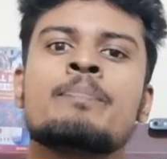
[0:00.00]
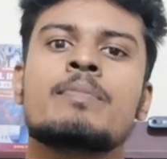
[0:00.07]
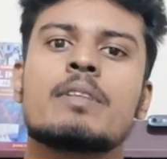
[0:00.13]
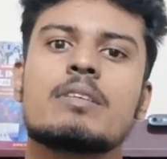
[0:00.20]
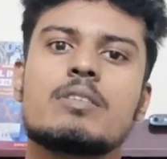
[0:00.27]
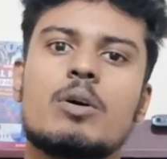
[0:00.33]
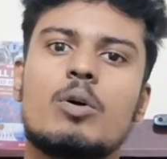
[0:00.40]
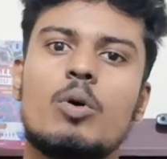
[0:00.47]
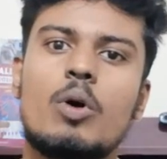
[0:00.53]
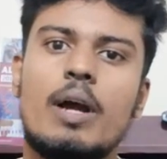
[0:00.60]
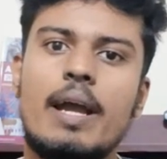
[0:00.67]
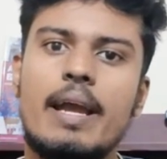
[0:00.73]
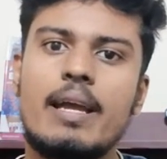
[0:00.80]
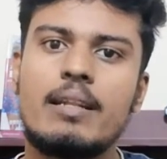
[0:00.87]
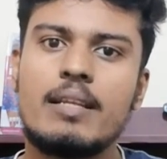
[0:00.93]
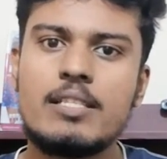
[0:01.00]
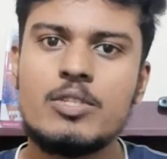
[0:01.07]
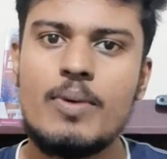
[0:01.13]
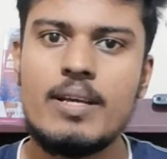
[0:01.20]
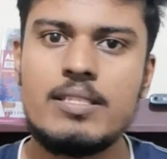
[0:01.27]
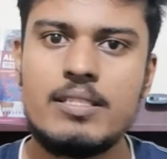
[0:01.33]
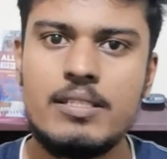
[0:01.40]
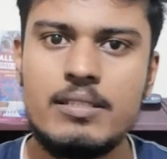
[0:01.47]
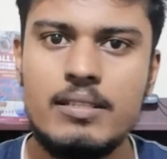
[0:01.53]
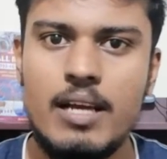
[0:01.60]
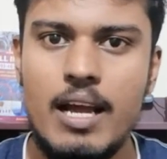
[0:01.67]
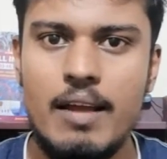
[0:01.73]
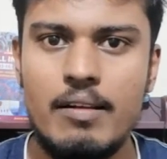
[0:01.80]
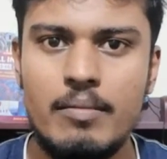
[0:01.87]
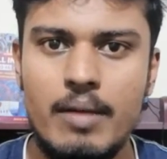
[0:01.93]
So in this question,
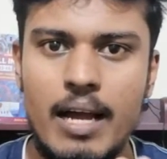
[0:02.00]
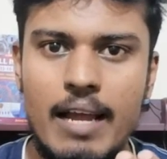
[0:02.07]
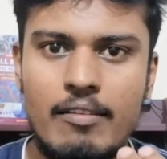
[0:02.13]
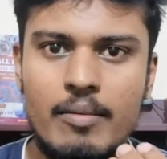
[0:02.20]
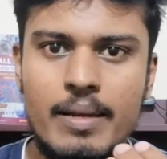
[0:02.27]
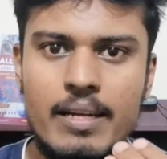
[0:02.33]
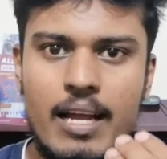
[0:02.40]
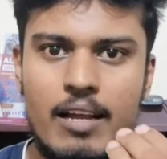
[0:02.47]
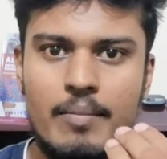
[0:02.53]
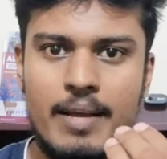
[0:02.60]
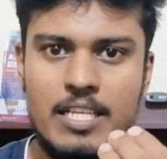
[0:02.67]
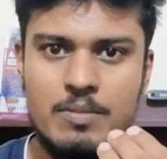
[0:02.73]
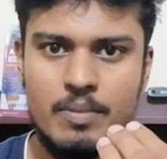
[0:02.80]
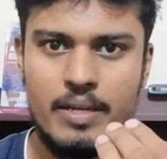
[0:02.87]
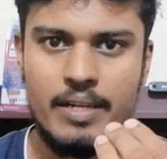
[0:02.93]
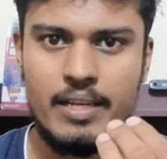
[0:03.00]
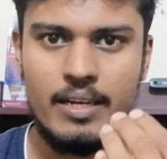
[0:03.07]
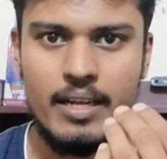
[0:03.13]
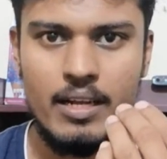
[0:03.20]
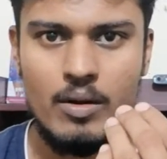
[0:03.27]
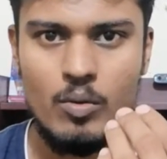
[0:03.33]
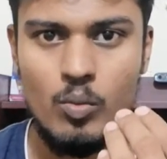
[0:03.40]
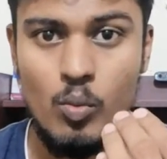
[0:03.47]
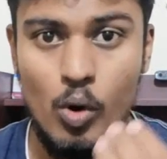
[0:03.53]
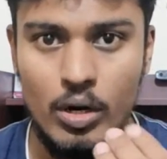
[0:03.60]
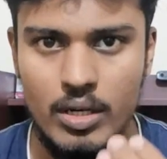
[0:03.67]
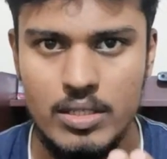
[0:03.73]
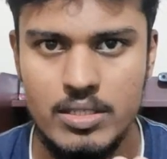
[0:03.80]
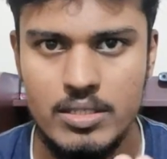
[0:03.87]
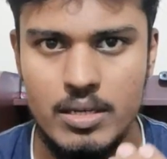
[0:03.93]
I'll be explaining what
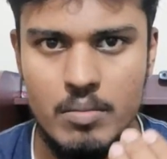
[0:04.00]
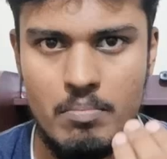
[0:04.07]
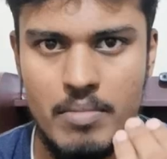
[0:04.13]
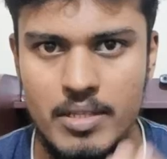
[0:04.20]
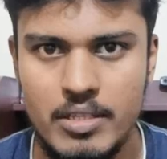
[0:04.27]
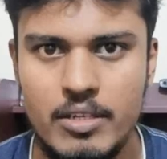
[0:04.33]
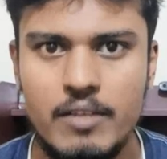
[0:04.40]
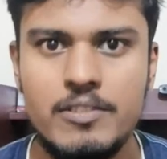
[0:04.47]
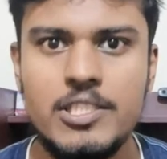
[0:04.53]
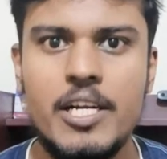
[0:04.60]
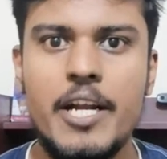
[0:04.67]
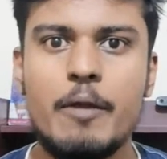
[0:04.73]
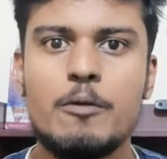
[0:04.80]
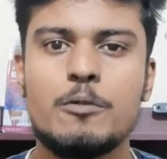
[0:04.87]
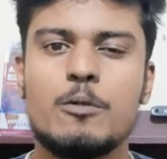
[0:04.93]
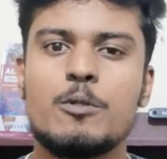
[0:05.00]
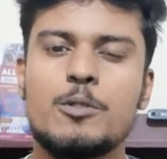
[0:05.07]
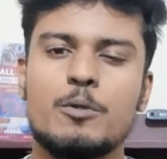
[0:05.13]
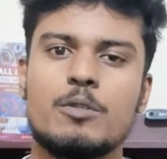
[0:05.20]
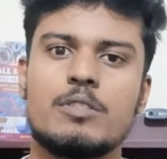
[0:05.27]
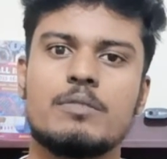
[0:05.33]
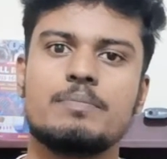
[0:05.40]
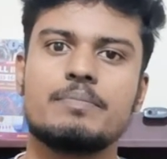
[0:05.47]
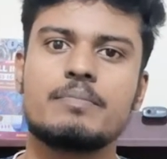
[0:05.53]
is the method of study you should choose.